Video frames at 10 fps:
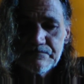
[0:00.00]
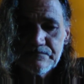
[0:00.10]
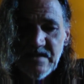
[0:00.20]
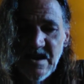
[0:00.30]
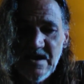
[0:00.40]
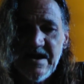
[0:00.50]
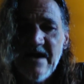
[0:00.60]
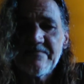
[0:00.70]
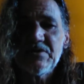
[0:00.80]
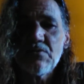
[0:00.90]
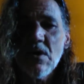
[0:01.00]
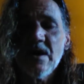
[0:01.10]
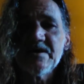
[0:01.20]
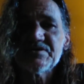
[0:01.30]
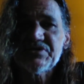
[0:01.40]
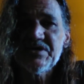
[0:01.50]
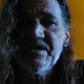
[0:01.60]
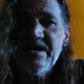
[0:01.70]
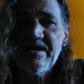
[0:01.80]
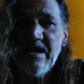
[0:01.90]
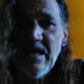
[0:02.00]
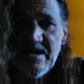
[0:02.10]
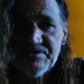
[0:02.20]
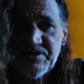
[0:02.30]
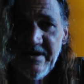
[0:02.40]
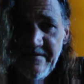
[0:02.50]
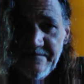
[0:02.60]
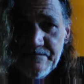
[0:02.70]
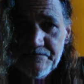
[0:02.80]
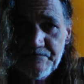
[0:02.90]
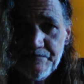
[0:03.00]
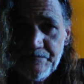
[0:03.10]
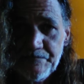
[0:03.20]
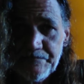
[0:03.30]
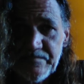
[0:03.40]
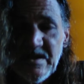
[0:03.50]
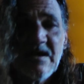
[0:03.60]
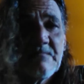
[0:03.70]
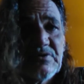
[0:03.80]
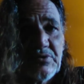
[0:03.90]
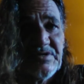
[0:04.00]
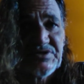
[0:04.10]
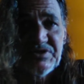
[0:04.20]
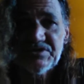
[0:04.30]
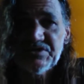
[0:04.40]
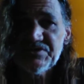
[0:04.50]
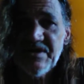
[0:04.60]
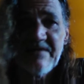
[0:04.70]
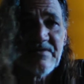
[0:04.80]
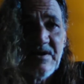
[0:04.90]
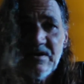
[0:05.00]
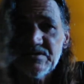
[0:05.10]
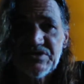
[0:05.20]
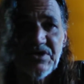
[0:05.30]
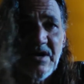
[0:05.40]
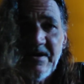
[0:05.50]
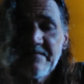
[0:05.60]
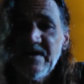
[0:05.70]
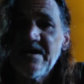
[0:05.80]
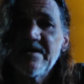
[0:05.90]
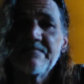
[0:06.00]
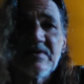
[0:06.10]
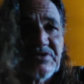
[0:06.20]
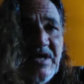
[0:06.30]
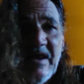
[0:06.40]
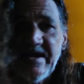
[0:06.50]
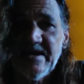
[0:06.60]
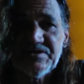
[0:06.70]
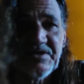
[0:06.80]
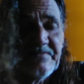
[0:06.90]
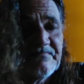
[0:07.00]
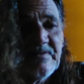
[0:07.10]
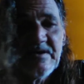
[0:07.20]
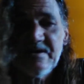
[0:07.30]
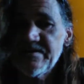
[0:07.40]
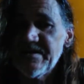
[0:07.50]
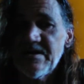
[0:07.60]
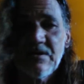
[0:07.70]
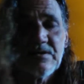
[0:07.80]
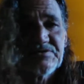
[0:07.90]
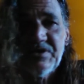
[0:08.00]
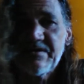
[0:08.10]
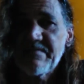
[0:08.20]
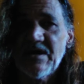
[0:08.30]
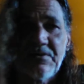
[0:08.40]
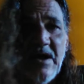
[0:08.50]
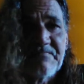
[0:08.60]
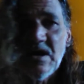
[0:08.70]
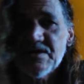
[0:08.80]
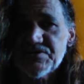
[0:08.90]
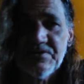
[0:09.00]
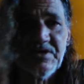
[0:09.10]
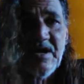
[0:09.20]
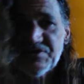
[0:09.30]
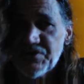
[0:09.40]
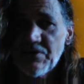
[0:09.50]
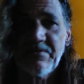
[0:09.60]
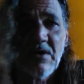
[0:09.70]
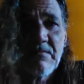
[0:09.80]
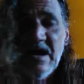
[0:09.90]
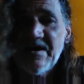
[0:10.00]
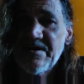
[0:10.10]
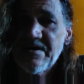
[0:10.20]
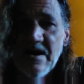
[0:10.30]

if you want to see in Alaska, between 6 and 7, they're going to start coming in, but you got to catch it. It's going to be a crap toss whether you got a storm going by it or not.